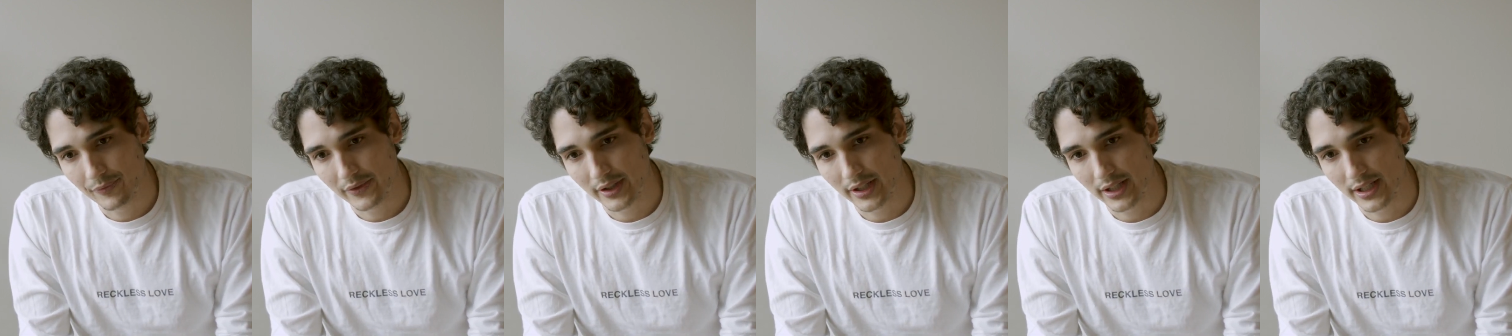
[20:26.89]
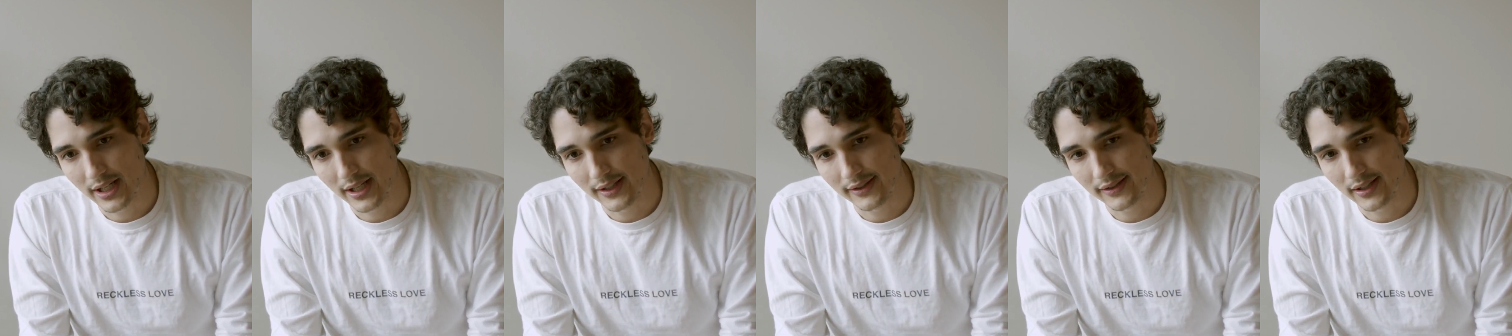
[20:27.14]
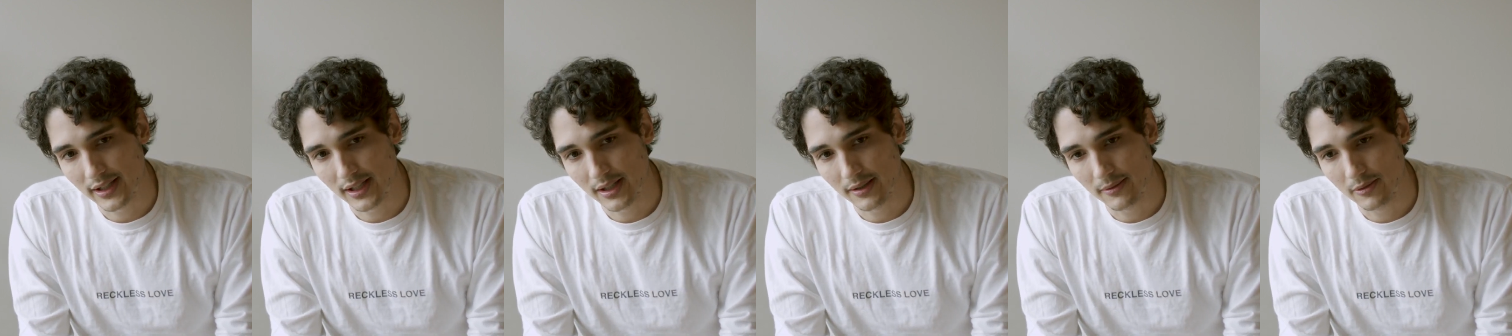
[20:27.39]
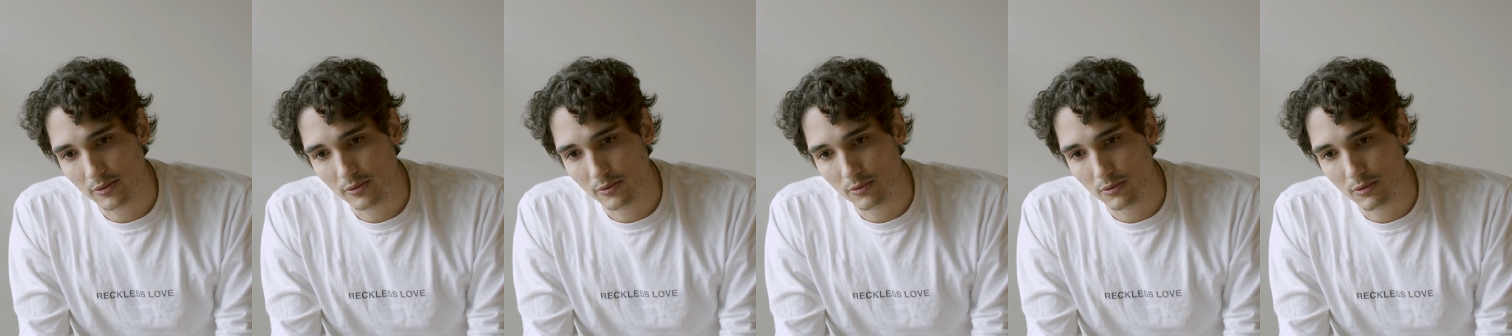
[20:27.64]
And I said,
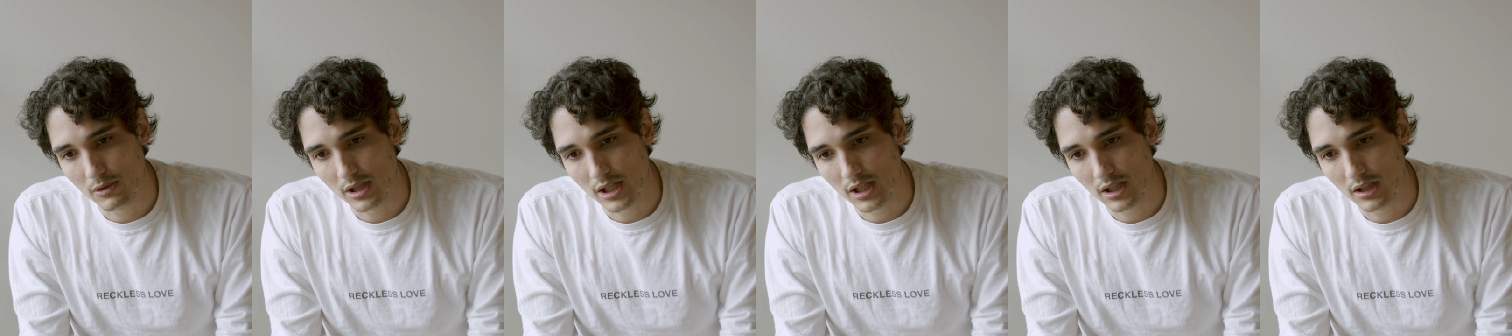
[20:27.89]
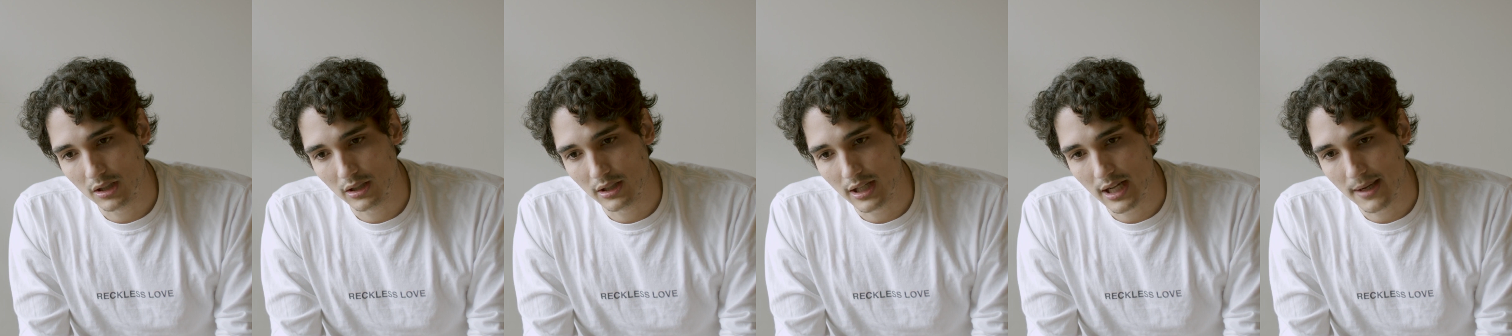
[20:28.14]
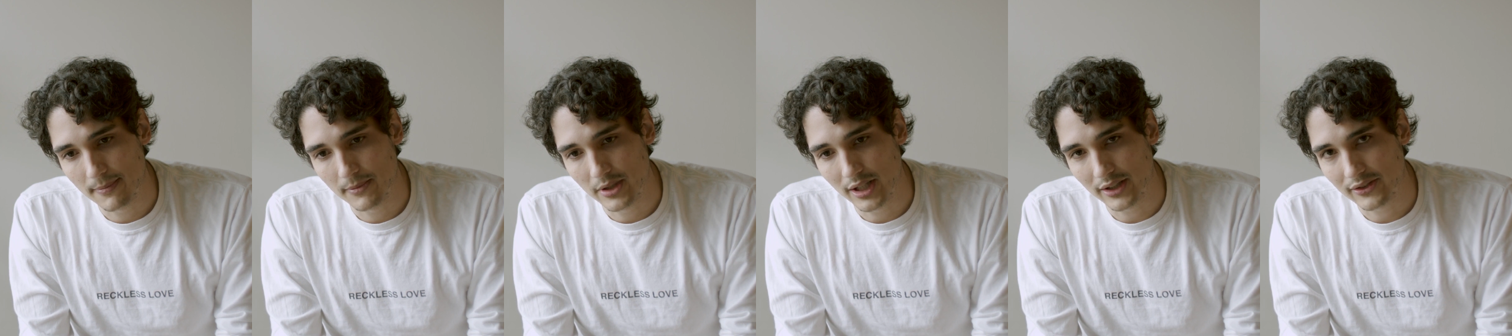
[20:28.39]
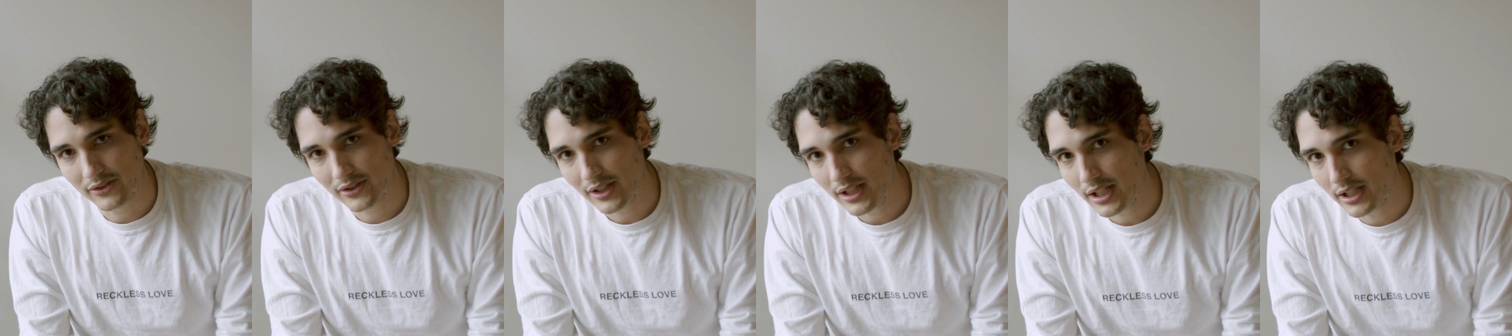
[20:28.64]
well, I'm
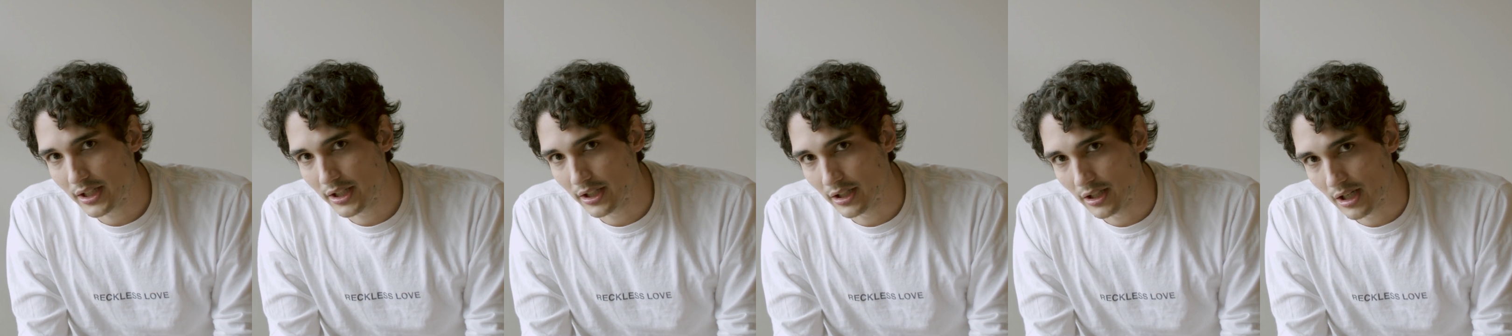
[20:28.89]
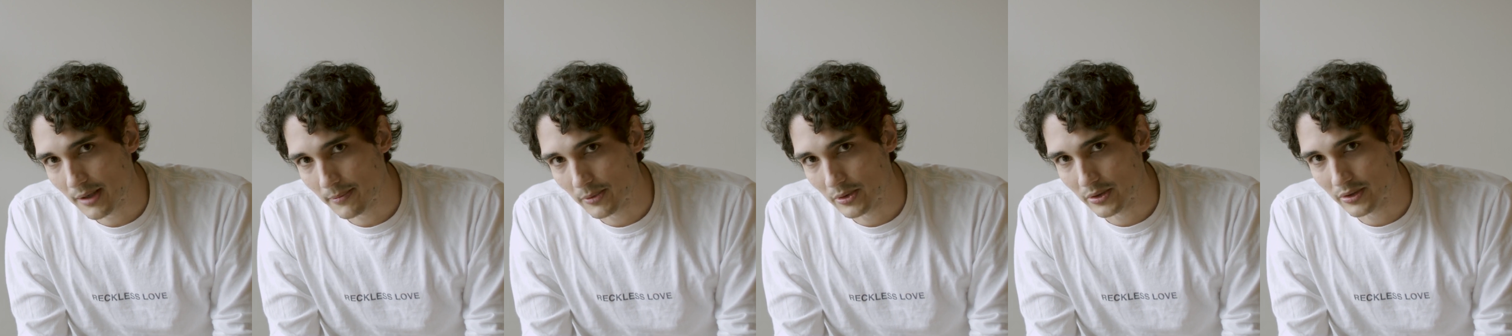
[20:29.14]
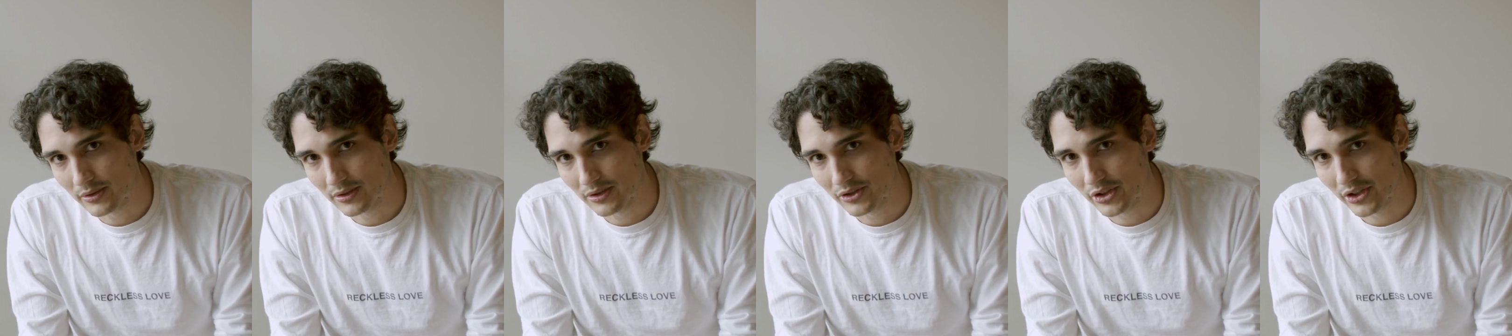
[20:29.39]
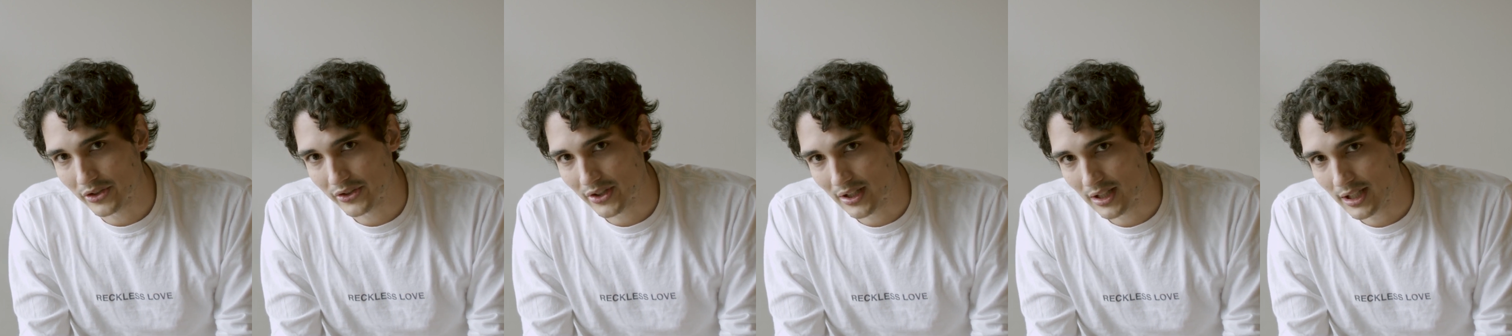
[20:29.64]
not staying here. I'm
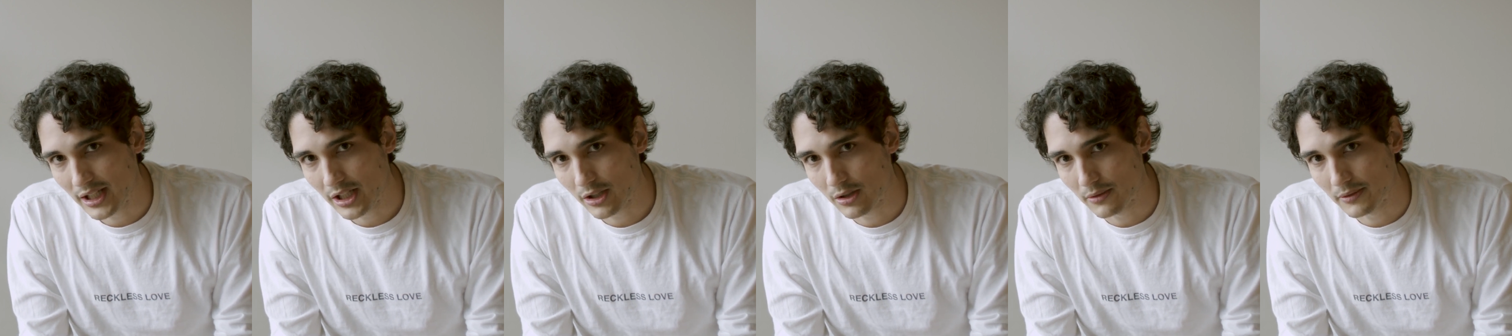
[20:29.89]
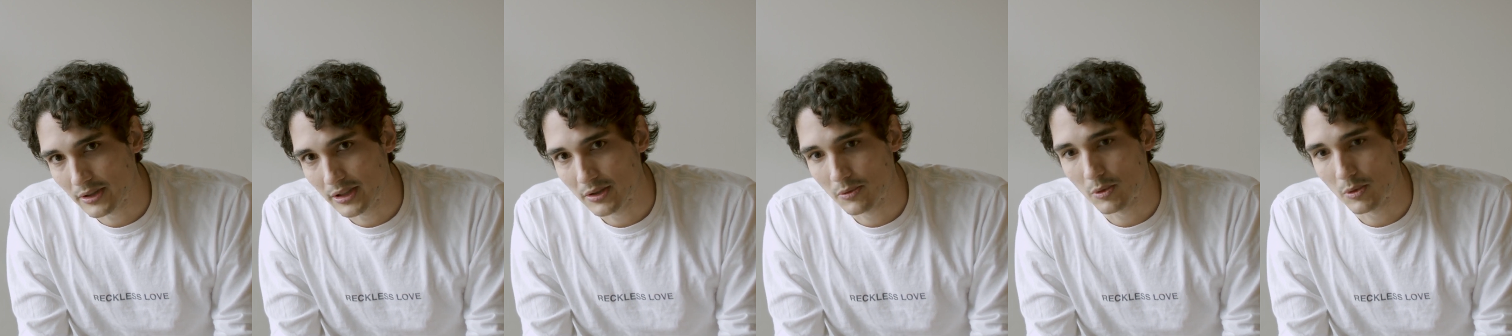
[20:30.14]
just a layover.